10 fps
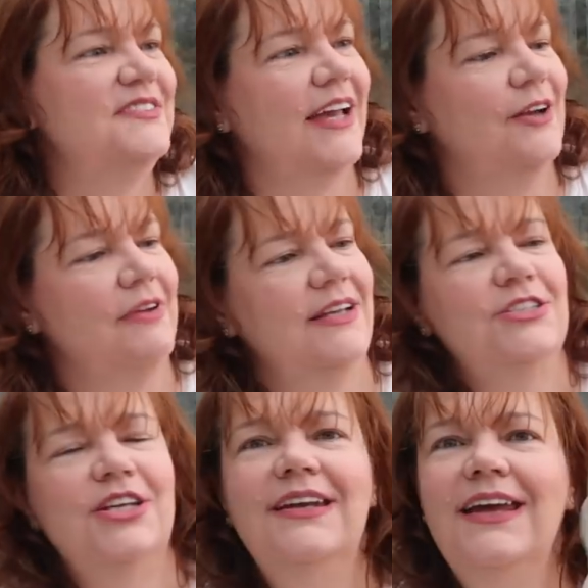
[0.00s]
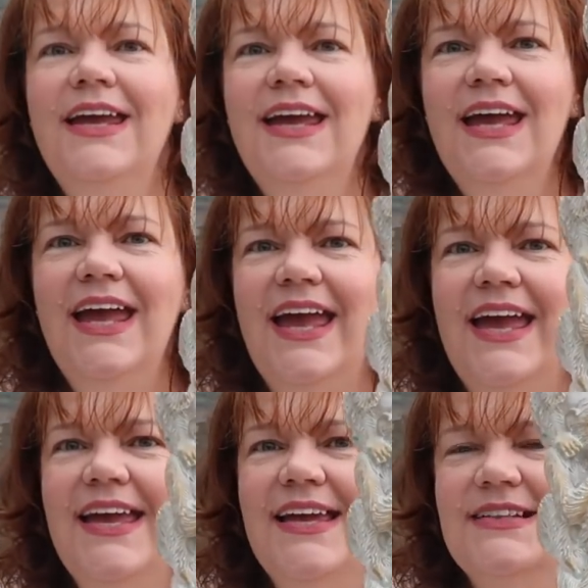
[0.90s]
decoration,
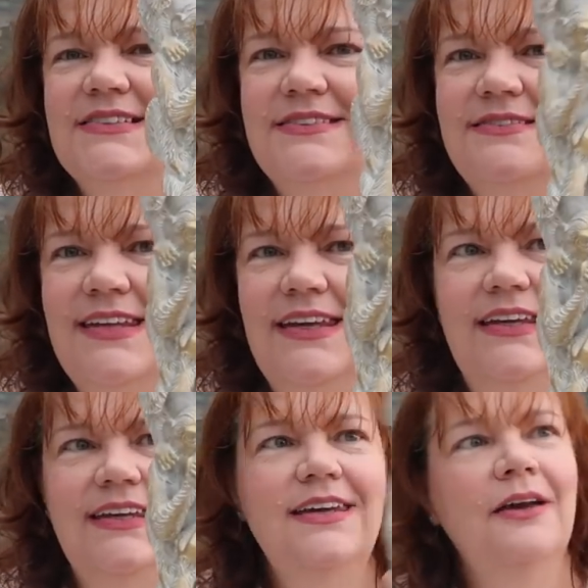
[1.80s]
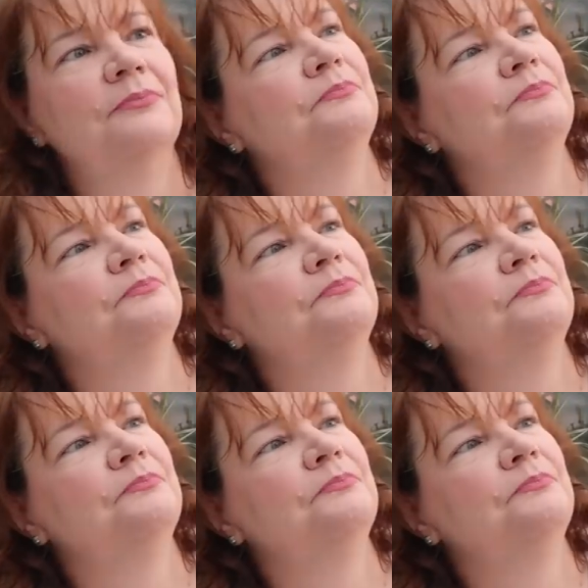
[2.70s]
it's the